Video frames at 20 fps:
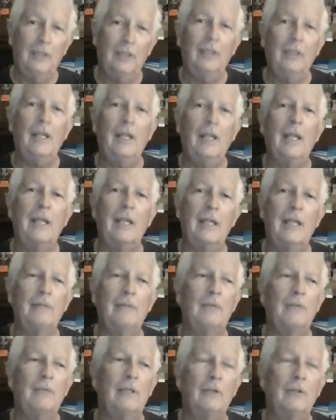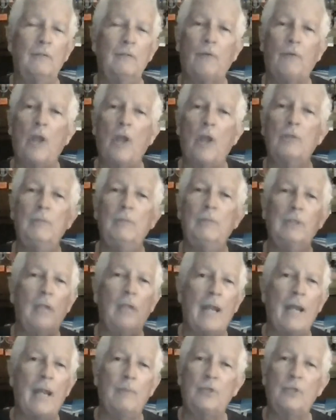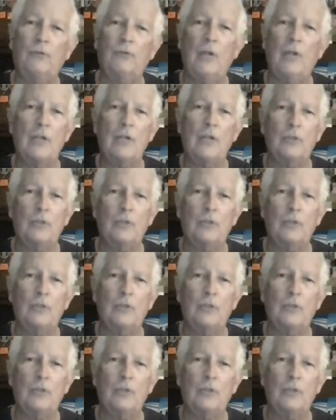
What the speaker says: and the environment and the atmosphere has